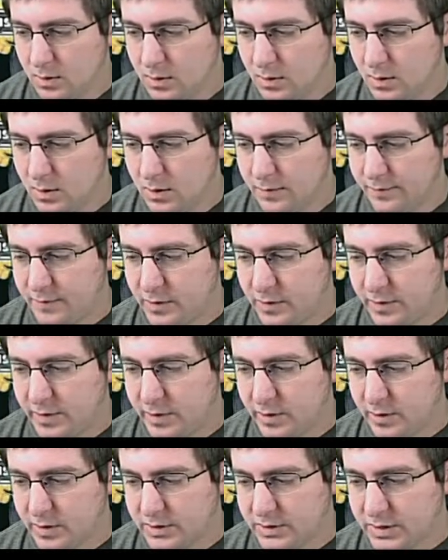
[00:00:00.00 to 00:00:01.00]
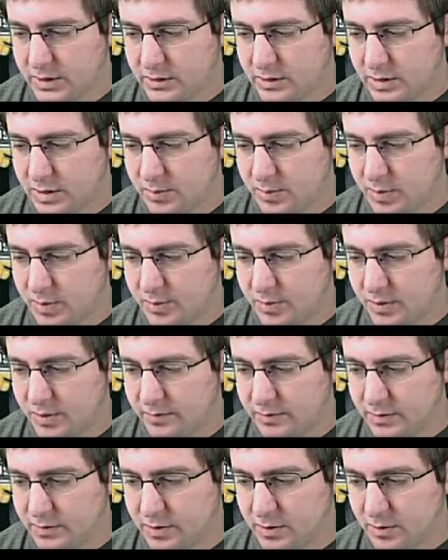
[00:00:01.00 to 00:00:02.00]
If no hero has hunted emblem, give
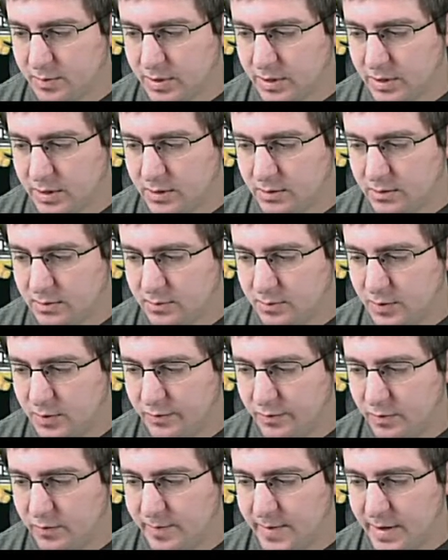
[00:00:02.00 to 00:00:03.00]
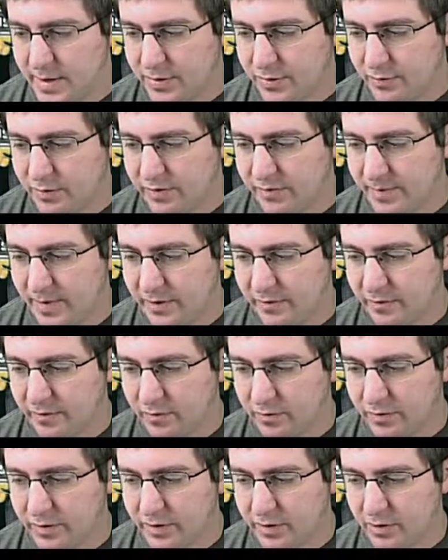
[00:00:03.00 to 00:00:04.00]
it to the current player. Move the Wolfman 3 spaces
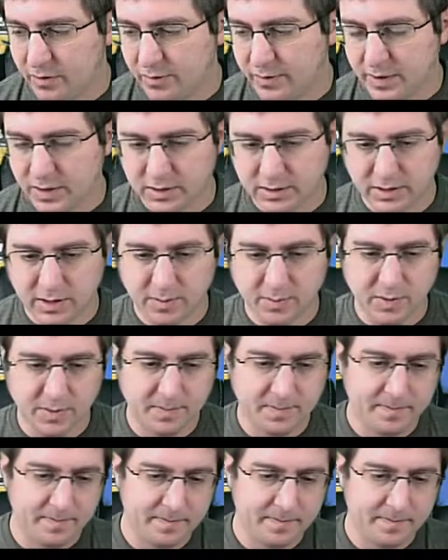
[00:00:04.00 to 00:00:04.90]
toward the hero with the hunted emblem.